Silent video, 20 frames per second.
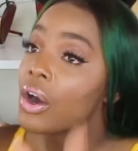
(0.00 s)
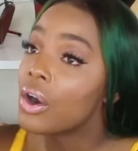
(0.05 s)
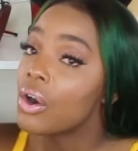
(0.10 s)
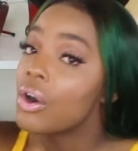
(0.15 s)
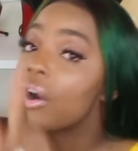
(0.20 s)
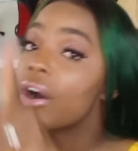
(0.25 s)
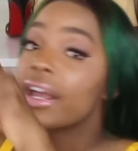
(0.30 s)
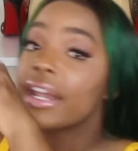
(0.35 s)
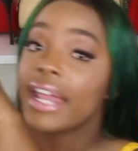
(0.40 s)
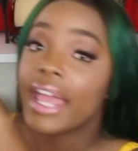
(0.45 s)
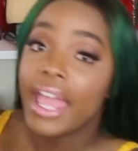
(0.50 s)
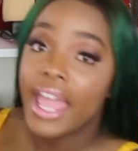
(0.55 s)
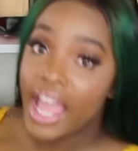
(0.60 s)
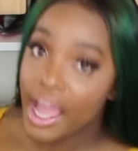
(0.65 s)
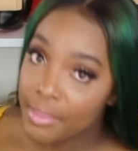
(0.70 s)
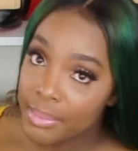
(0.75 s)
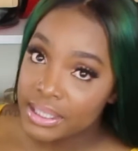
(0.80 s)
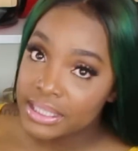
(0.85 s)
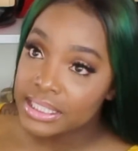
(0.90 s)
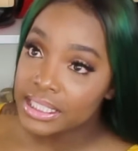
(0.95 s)
on
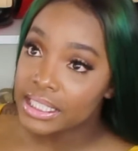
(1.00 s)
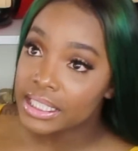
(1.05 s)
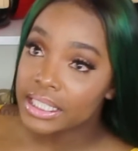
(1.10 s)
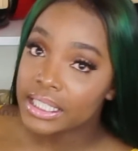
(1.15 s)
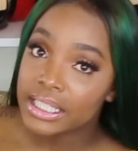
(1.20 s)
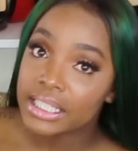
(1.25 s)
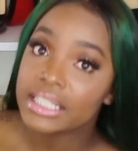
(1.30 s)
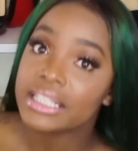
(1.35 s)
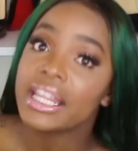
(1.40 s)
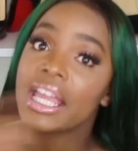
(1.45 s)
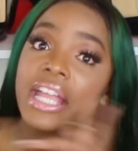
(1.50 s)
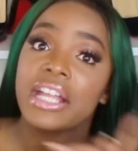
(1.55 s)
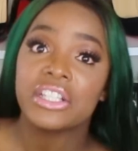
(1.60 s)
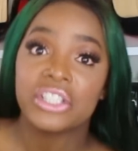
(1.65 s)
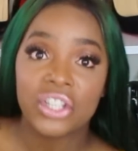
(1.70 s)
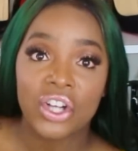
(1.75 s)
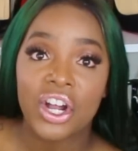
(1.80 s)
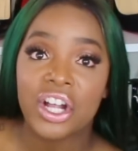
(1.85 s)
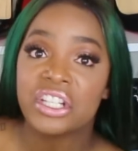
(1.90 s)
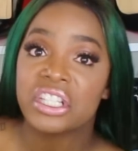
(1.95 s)
amazon they
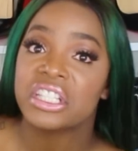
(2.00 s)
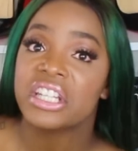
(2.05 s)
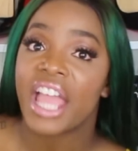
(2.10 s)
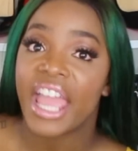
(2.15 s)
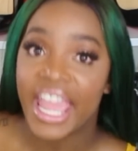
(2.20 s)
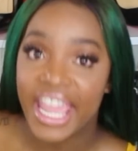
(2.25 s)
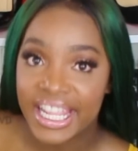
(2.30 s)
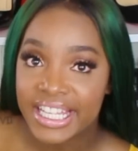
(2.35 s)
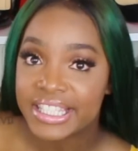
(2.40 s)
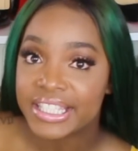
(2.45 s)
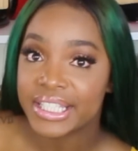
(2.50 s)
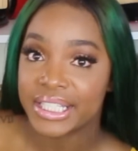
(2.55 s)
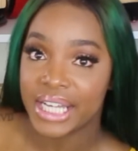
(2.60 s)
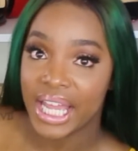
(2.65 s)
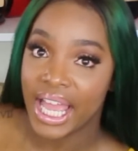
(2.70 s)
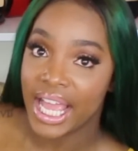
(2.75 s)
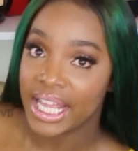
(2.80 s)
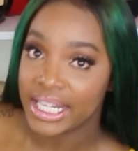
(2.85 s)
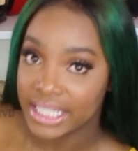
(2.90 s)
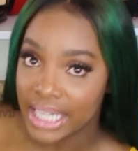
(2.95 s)
charging eight to
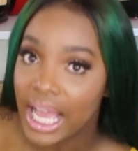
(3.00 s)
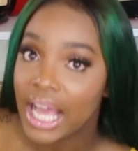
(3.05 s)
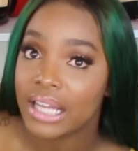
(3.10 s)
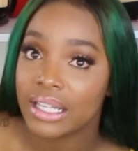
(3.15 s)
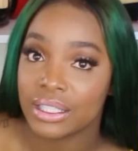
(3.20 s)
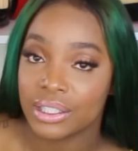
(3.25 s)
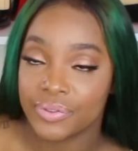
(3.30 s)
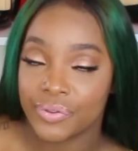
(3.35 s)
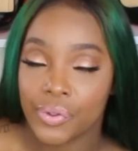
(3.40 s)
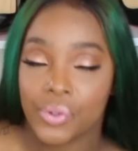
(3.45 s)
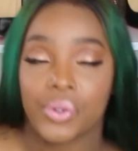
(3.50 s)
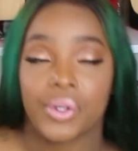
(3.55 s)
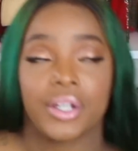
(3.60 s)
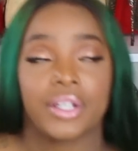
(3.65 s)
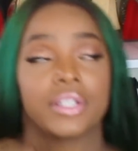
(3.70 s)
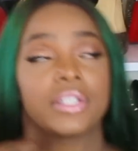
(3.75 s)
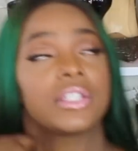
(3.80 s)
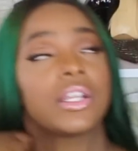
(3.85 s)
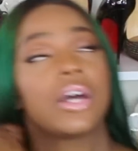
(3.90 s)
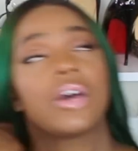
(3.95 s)
nine dollars for
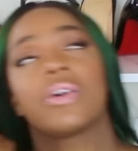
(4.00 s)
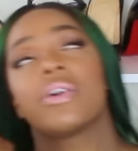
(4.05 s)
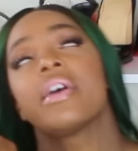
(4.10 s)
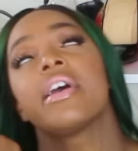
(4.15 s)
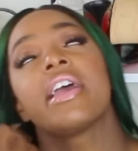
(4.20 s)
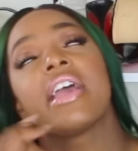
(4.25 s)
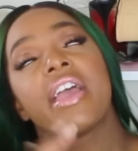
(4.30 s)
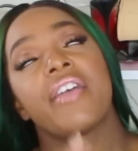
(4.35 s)
it so